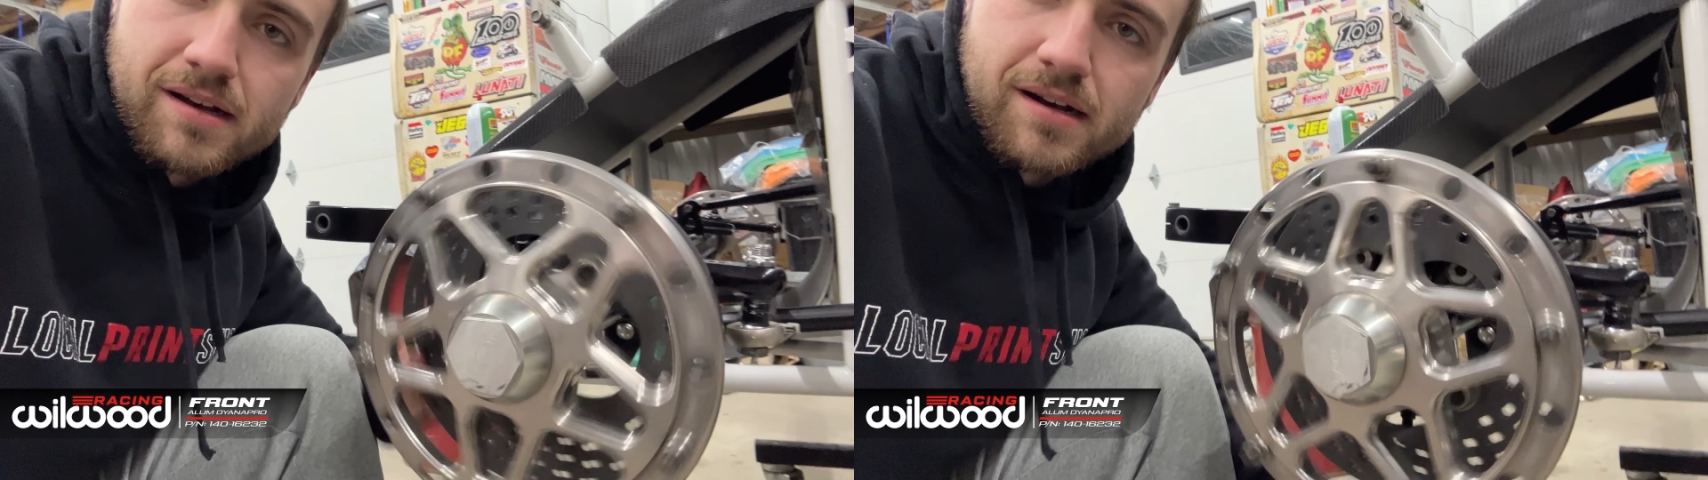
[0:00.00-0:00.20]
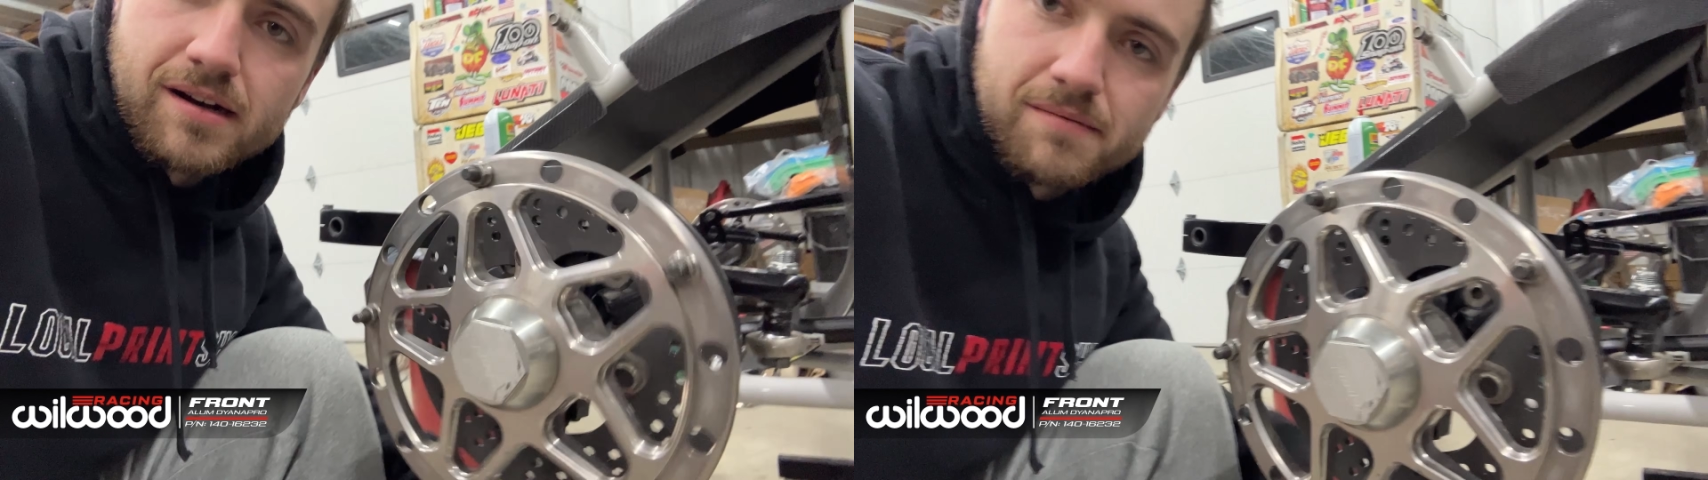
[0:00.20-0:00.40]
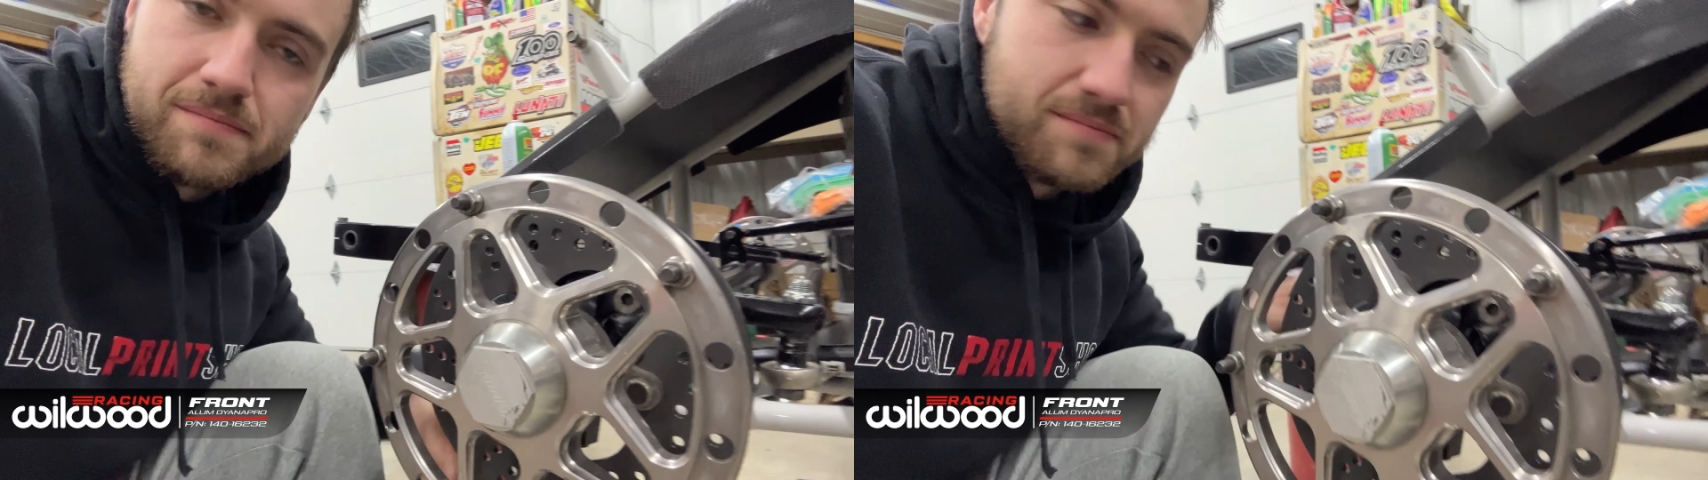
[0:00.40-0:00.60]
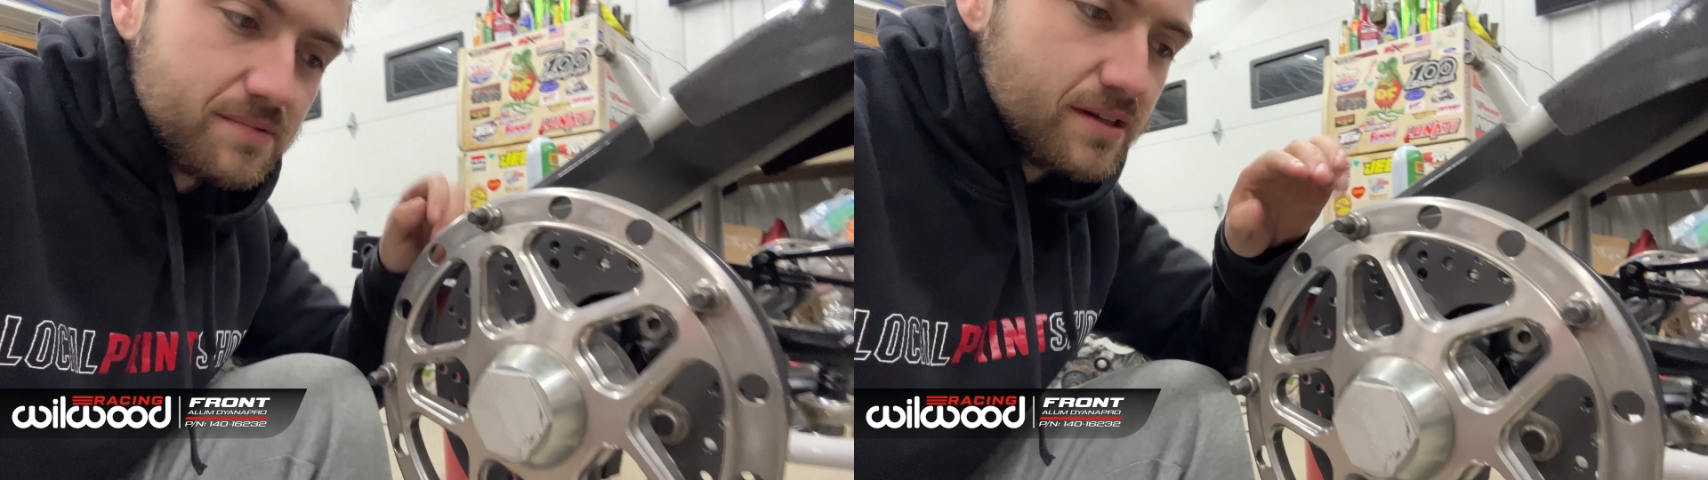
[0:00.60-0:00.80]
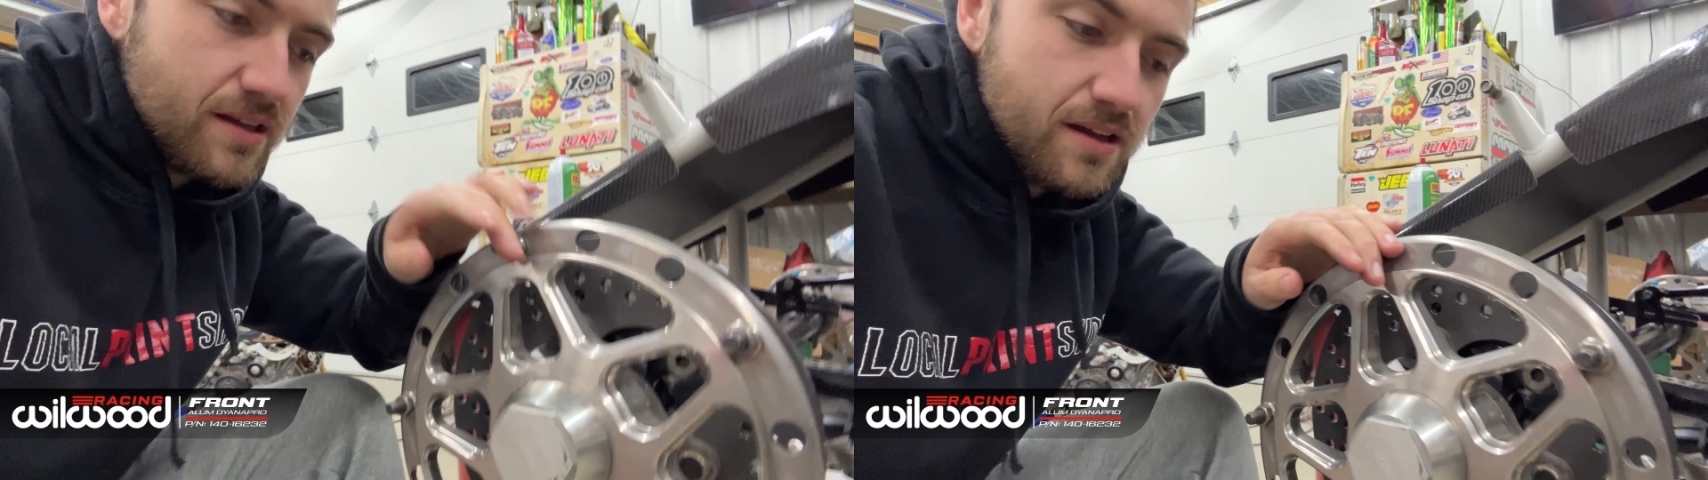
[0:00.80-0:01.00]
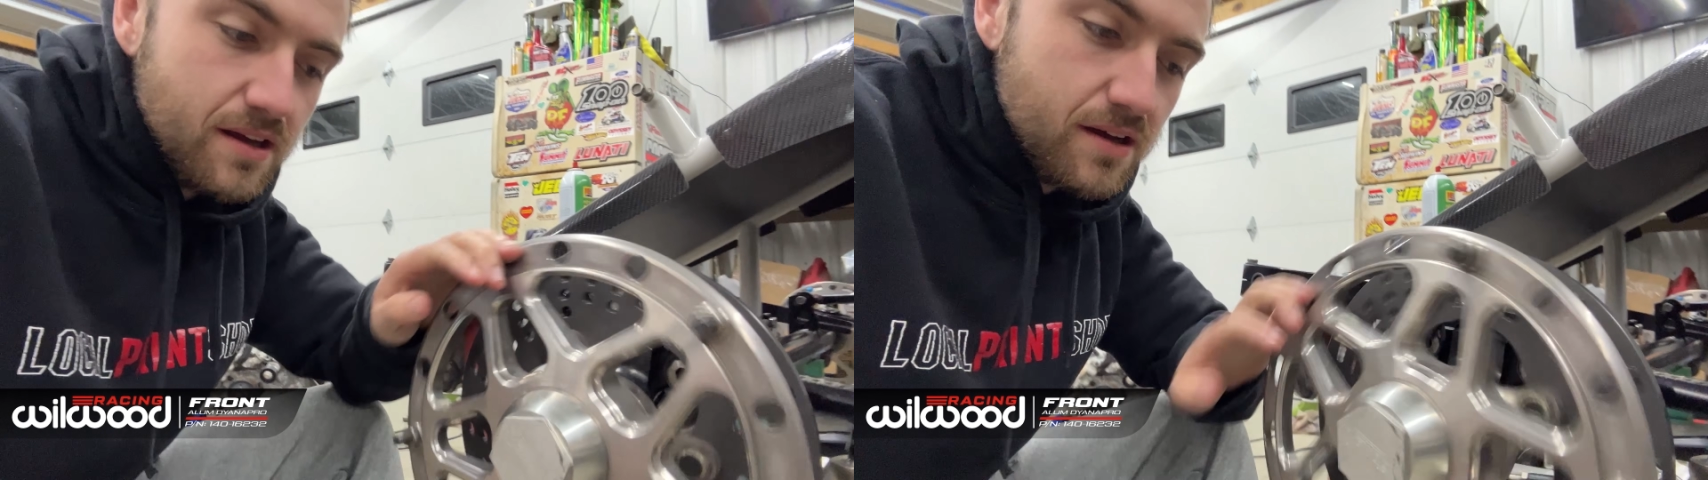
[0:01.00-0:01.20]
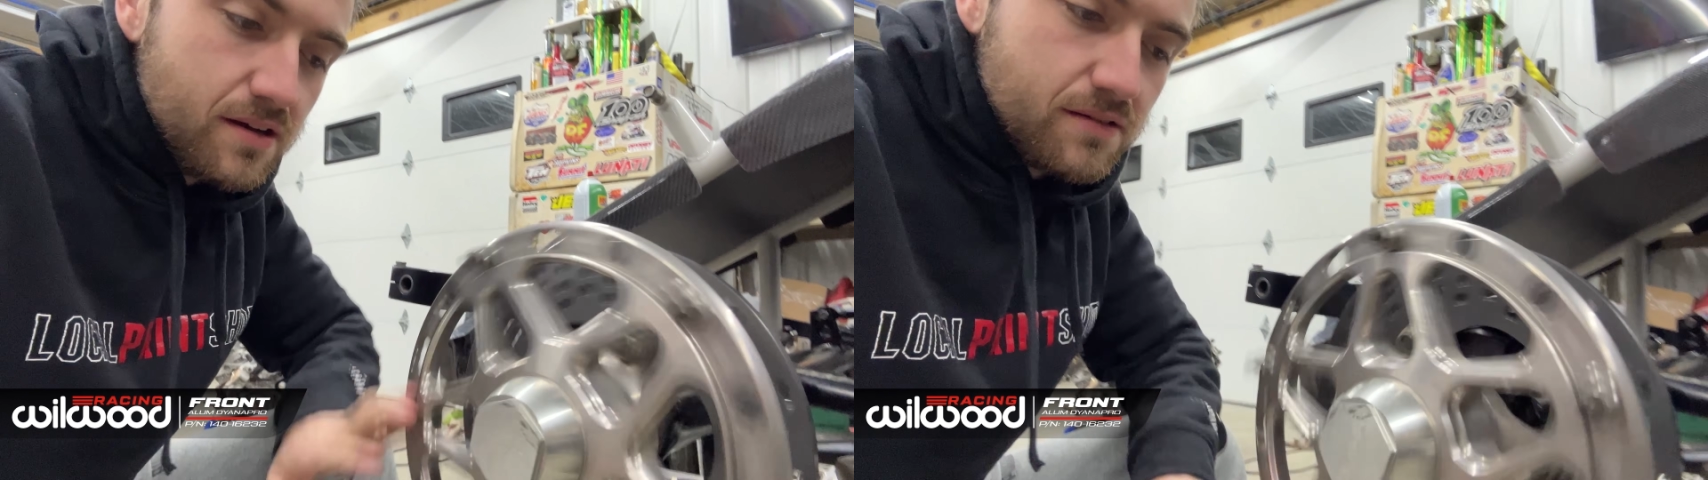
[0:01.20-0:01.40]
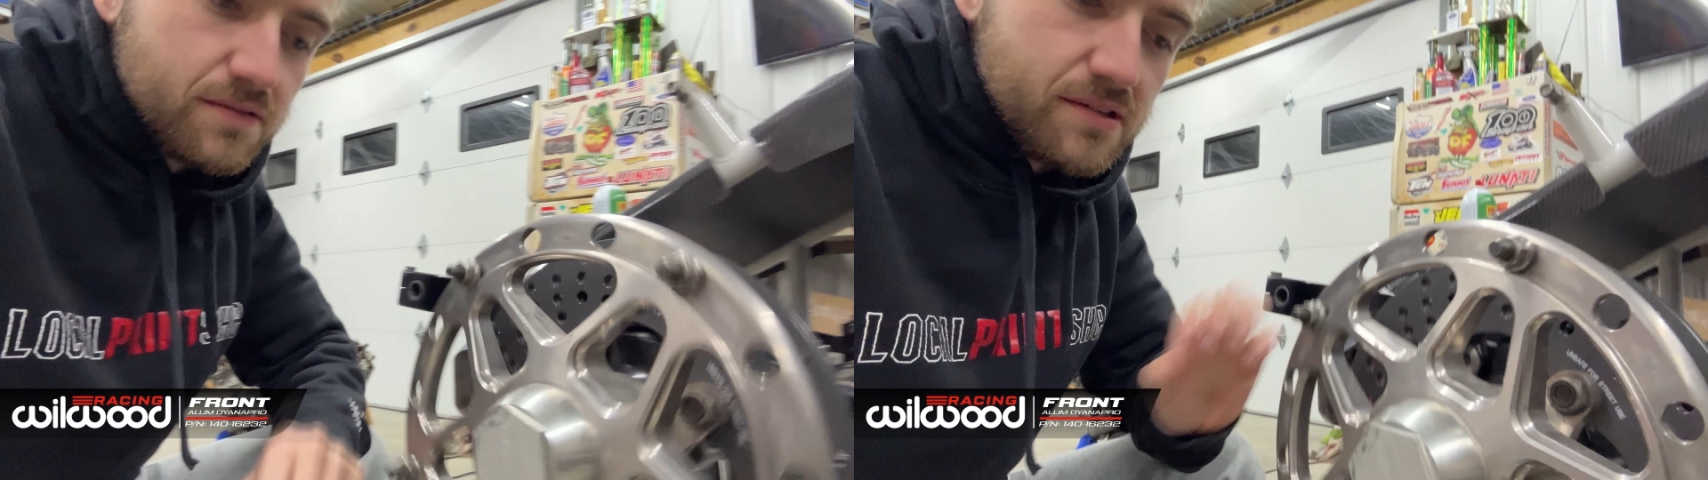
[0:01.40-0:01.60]
hub,
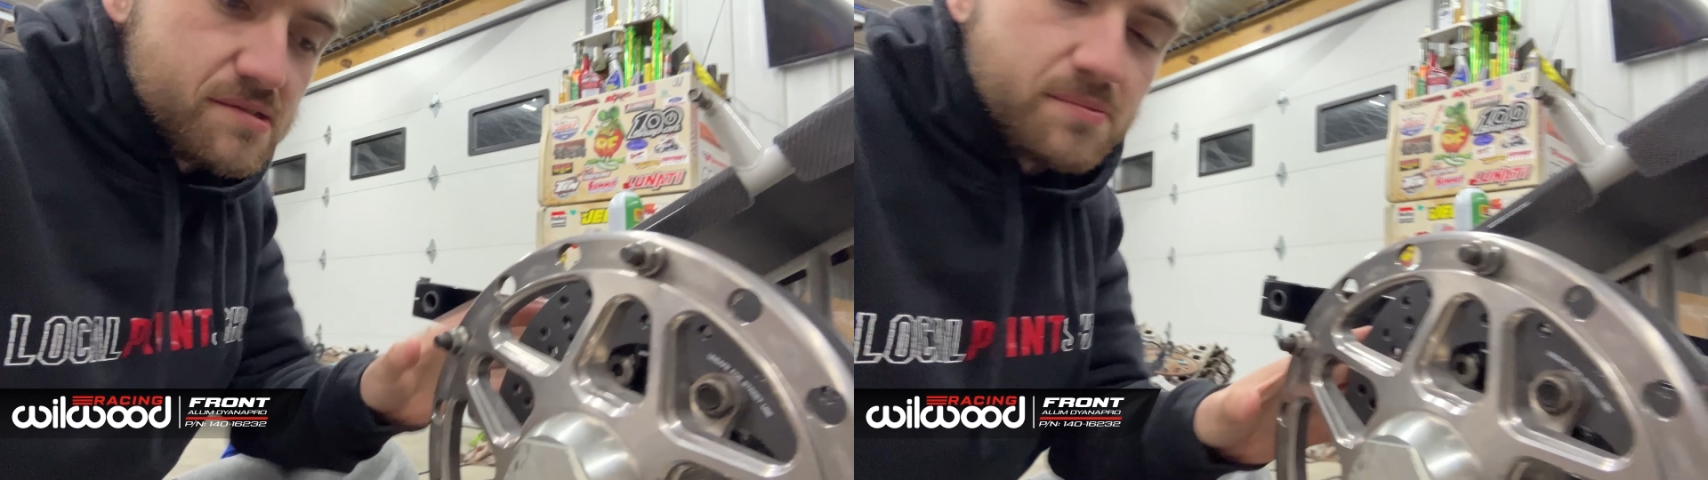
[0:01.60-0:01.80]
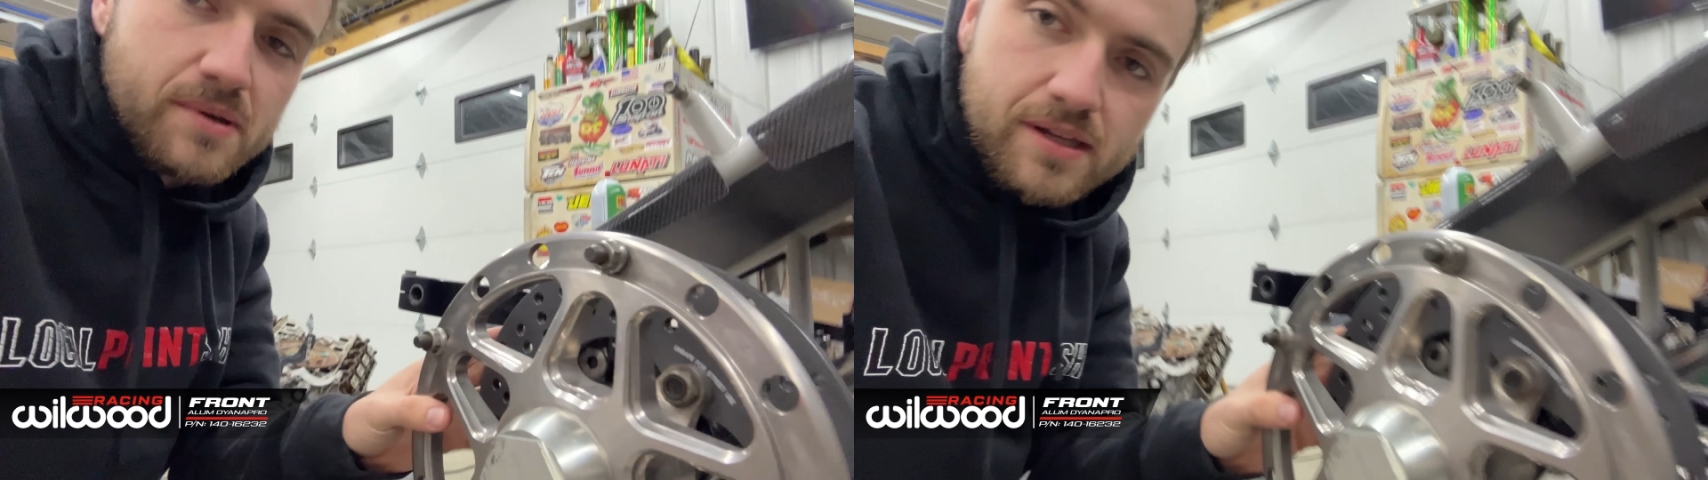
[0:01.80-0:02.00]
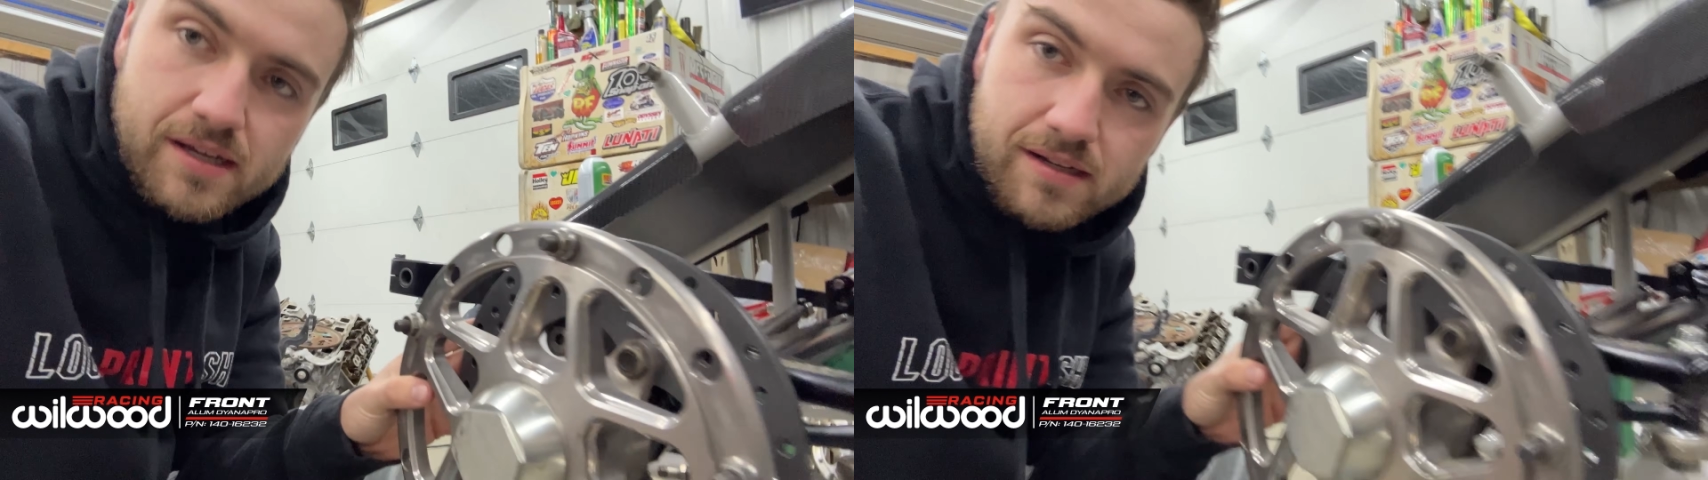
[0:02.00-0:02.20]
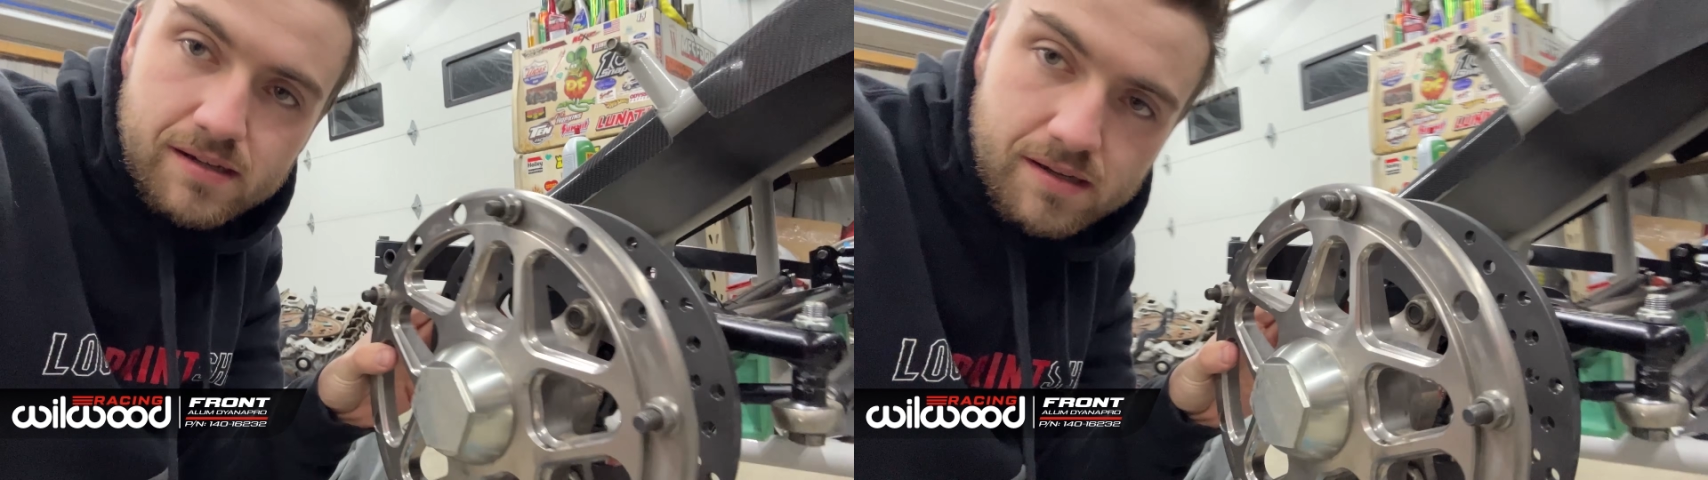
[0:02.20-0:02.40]
free spinning,